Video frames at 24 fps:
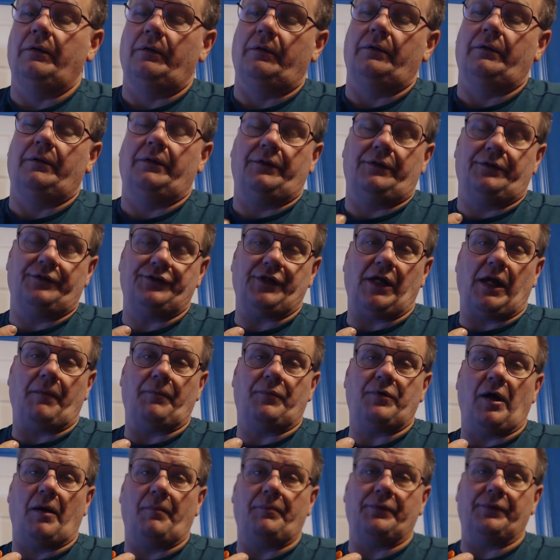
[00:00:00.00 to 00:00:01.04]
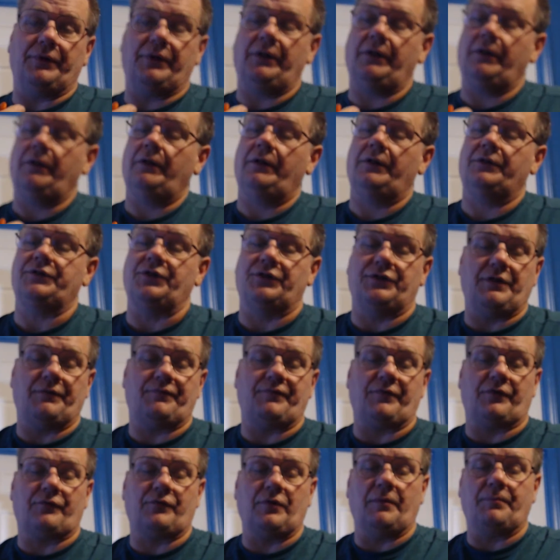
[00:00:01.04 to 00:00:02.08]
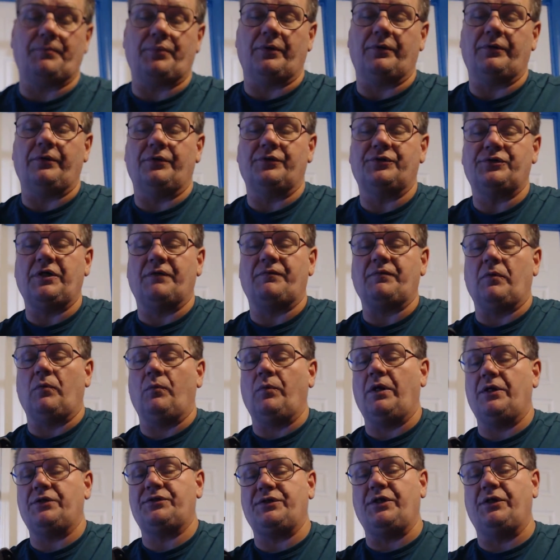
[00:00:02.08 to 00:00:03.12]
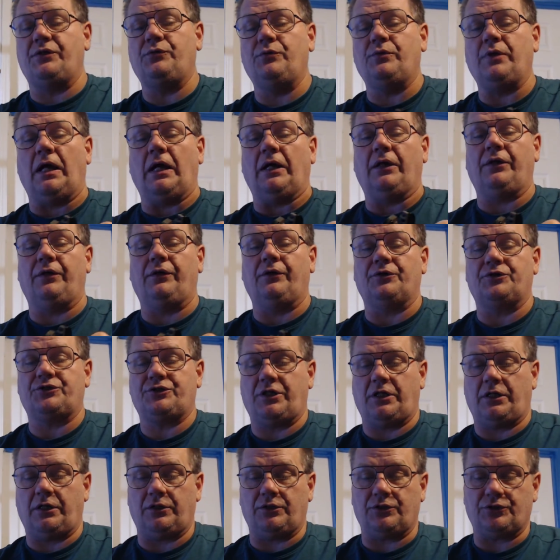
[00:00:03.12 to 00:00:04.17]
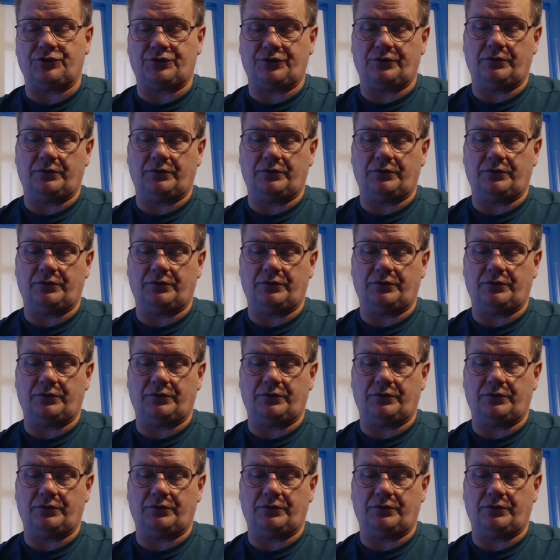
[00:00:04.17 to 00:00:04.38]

Same company, it's a different crimper. There's different widths. They do not interchange.